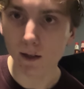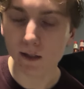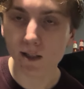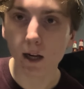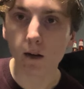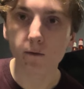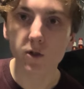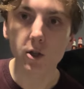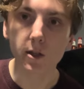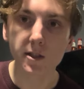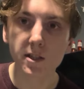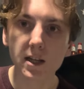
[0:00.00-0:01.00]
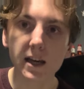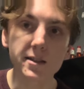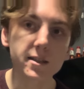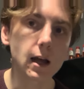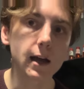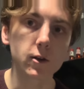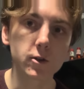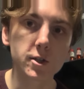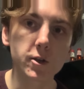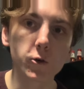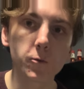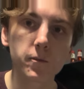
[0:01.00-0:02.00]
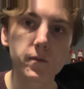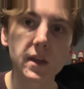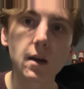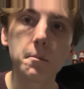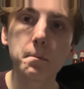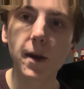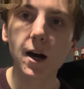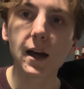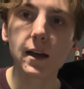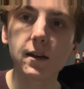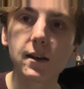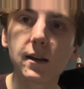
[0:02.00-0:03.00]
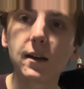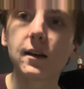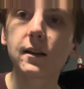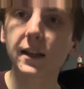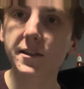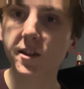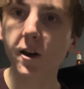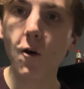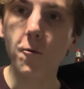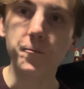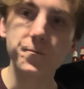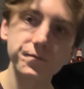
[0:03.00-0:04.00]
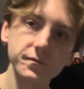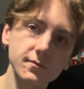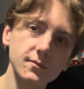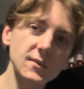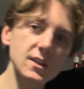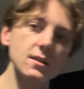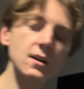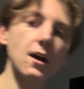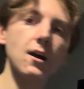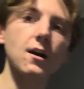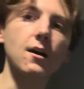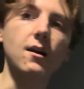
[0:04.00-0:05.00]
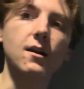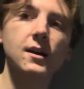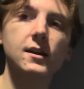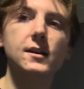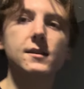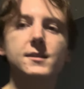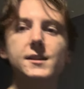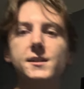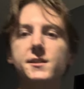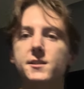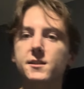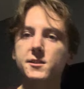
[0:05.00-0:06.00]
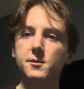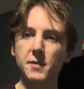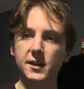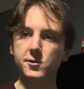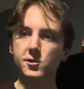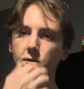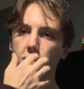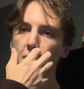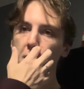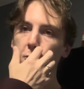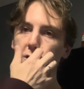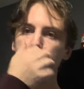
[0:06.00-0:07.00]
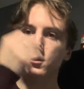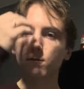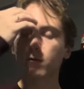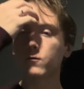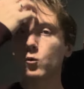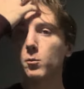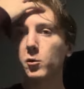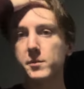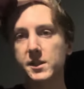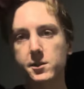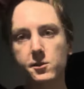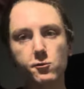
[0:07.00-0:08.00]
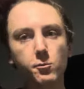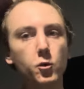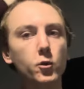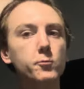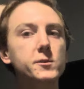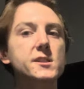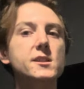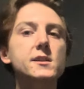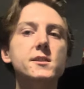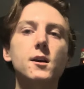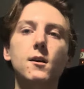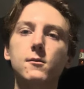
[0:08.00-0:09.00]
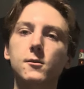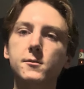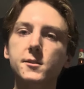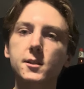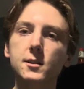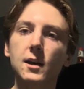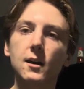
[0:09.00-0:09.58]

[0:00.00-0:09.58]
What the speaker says: instead of just a slide or two. But let's go. Uh, this semester, I worked on a formal business report with 6 others